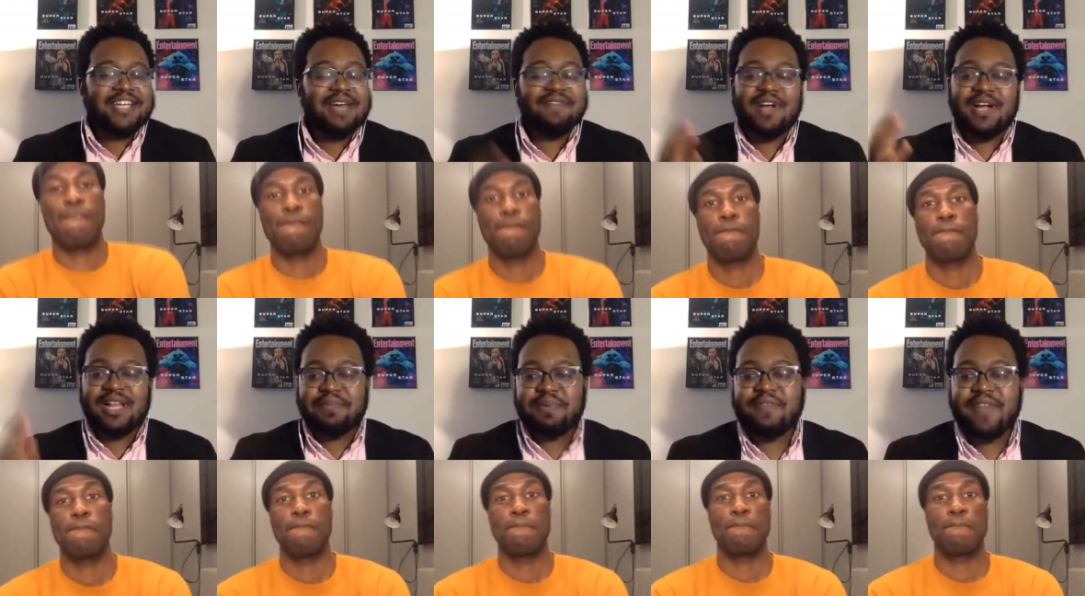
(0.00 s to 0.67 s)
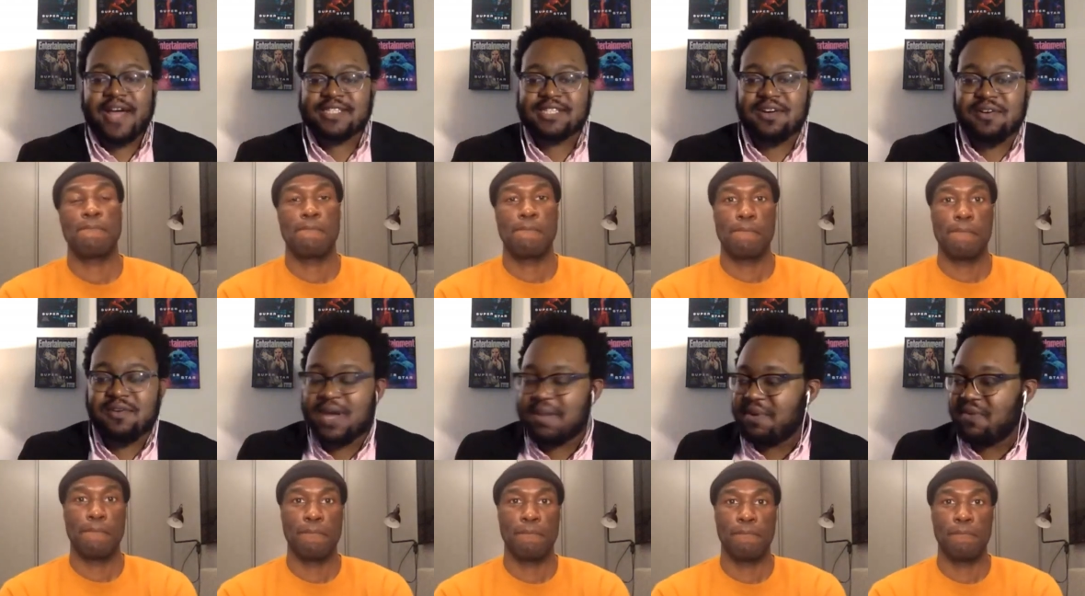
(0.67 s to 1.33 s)
Speaker 1: we actually have a clip of that.
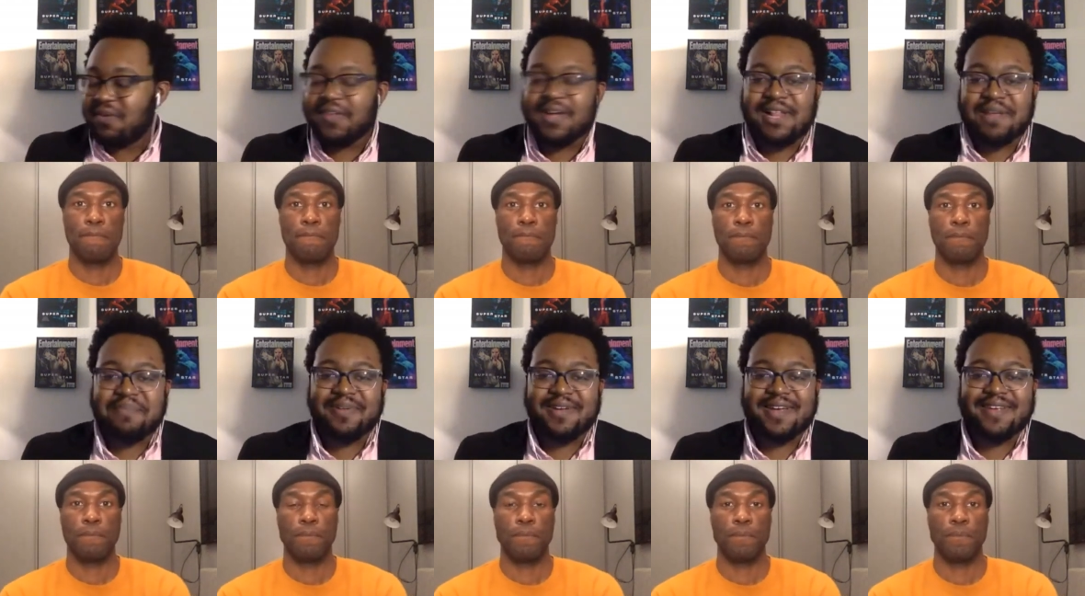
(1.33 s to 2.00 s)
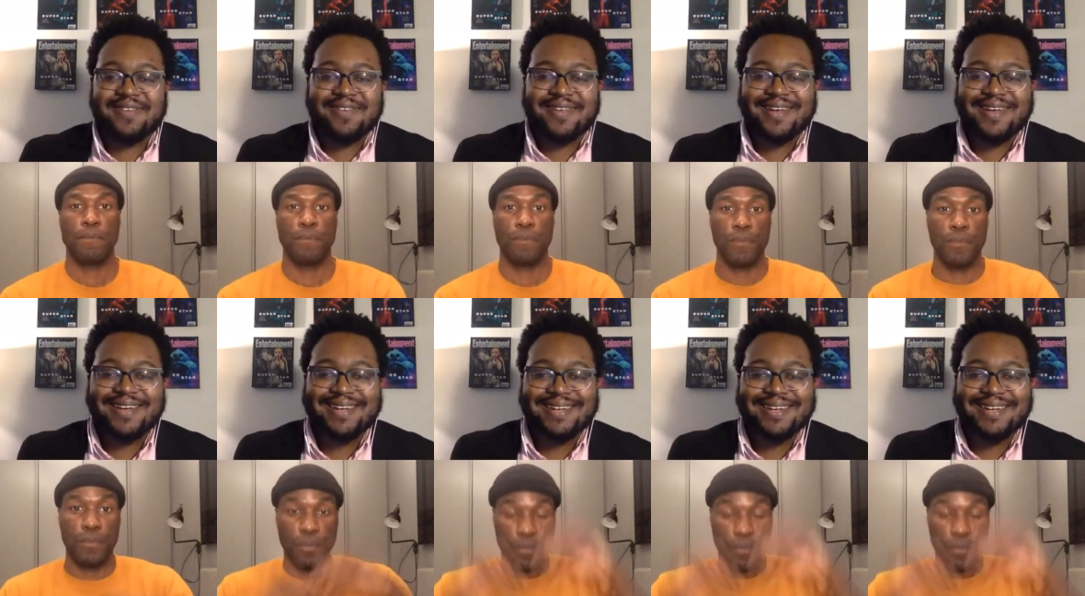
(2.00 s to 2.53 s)
So can we roll the clip, please?